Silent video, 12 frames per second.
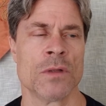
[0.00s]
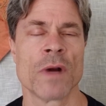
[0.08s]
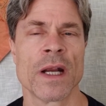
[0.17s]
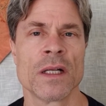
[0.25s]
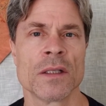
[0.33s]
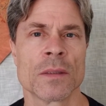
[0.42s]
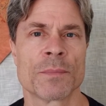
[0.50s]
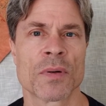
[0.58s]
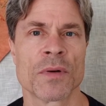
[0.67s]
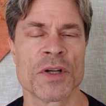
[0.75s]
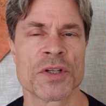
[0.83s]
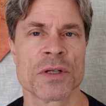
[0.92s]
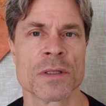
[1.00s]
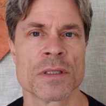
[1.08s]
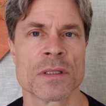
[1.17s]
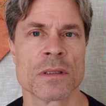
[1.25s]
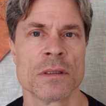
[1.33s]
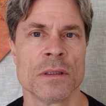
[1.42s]
regular
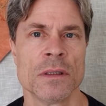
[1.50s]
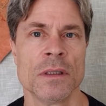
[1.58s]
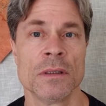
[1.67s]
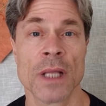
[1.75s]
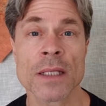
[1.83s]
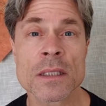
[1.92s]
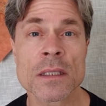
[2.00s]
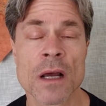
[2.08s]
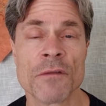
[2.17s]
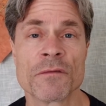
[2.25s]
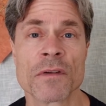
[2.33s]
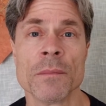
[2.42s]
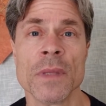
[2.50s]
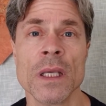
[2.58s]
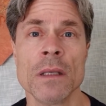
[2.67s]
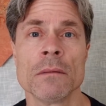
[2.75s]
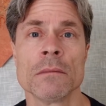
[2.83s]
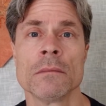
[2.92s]
parishioners, that's enough for
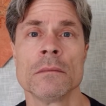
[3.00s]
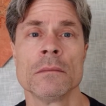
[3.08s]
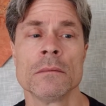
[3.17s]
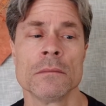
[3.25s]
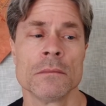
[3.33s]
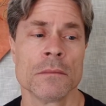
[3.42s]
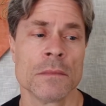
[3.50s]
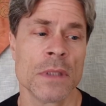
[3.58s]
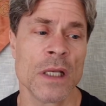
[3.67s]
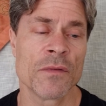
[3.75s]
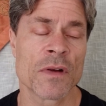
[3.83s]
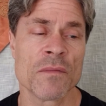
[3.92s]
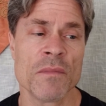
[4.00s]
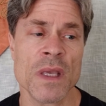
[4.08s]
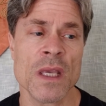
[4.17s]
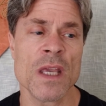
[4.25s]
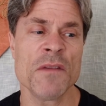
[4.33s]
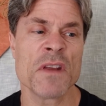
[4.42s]
me. Even
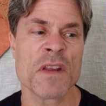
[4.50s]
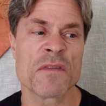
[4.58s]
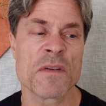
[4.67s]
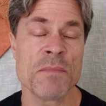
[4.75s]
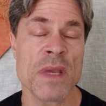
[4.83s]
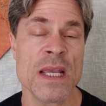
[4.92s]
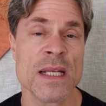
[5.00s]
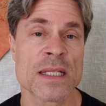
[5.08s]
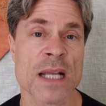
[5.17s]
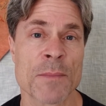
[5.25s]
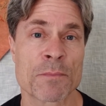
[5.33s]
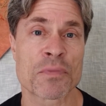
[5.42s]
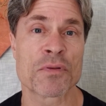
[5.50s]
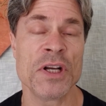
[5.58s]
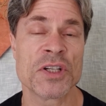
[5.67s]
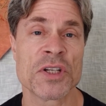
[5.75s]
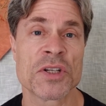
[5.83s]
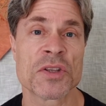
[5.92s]
if, even if it means that I'm
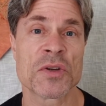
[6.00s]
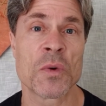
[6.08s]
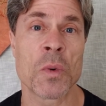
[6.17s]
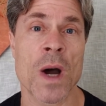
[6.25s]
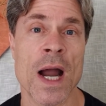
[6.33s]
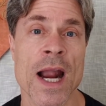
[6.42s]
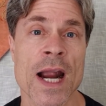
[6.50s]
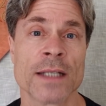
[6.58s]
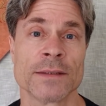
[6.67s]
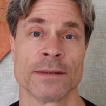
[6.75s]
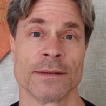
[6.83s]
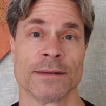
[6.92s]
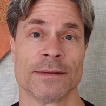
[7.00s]
preaching to the choir.